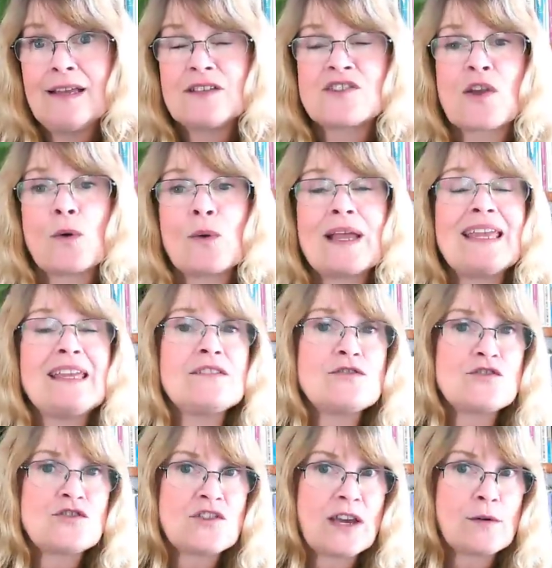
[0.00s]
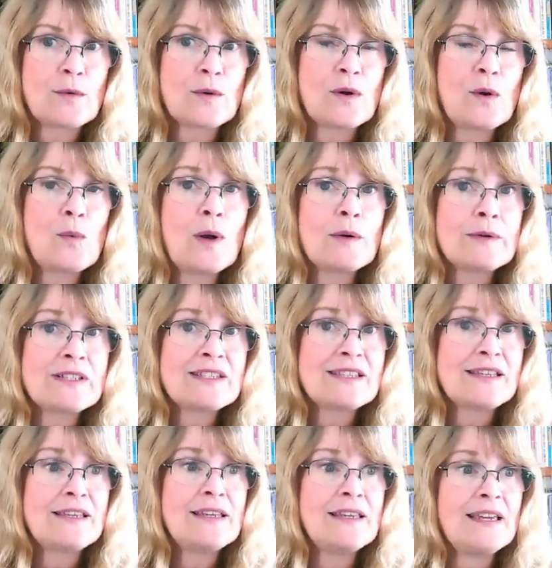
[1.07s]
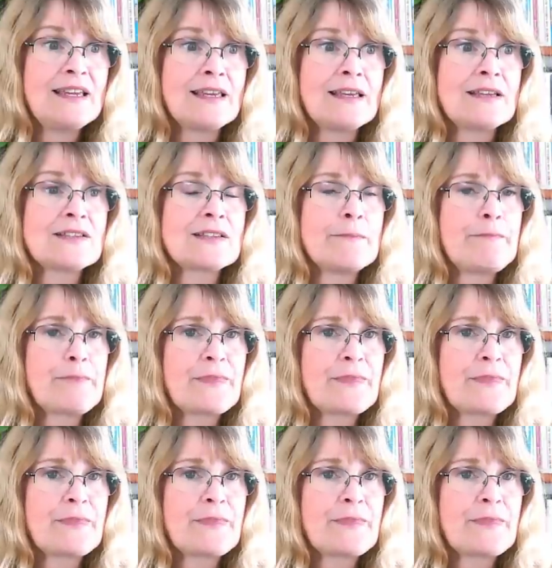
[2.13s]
So, in general, what we see is